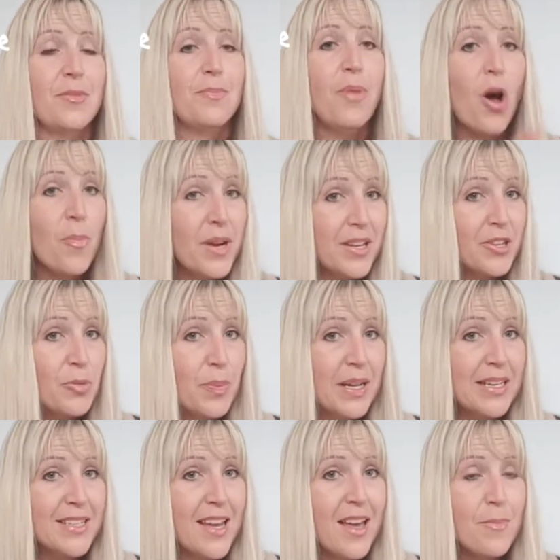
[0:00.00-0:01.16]
Pop it in your
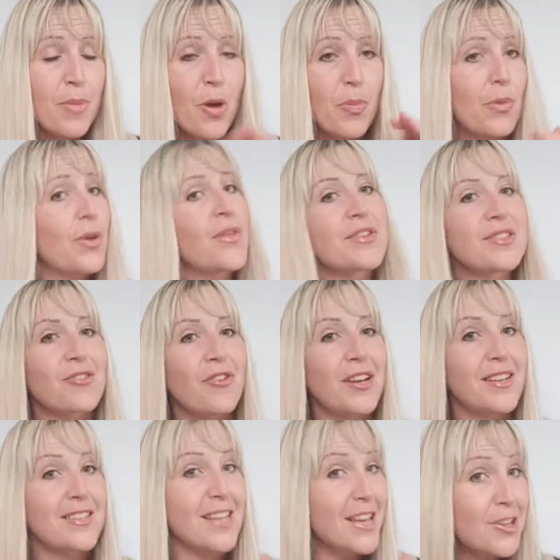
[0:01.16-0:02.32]
blender, pop all of those
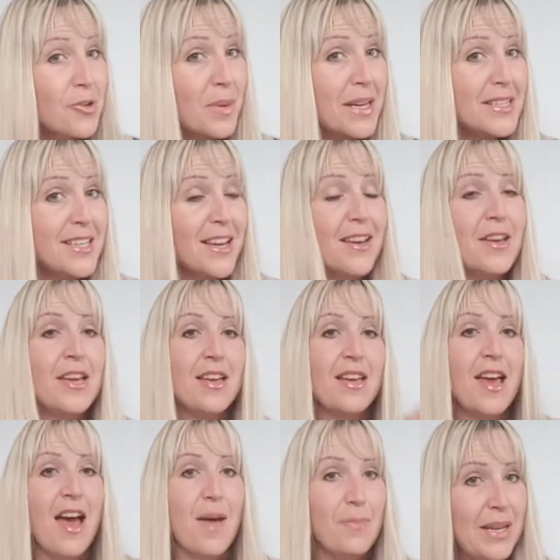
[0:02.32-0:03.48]
ingredients in your blender,
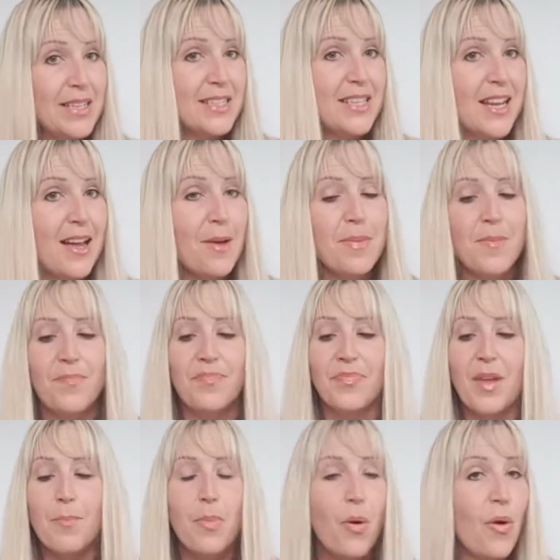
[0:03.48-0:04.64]
blitz it up,
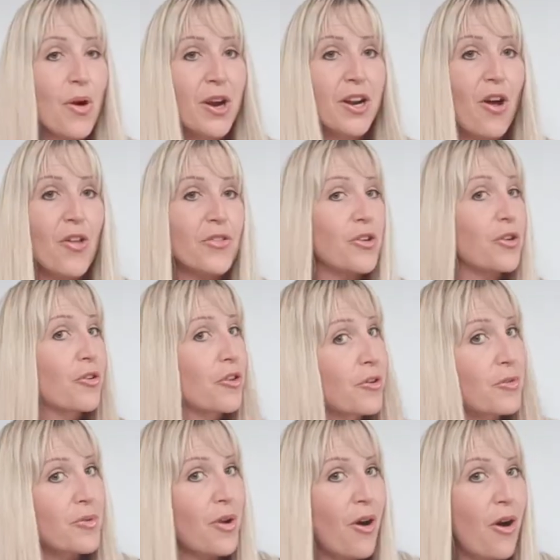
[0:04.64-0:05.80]
pour it on your
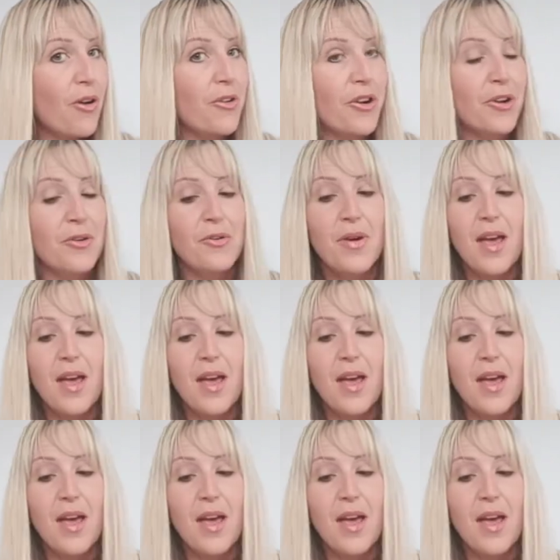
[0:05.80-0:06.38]
griddle, your hot griddle,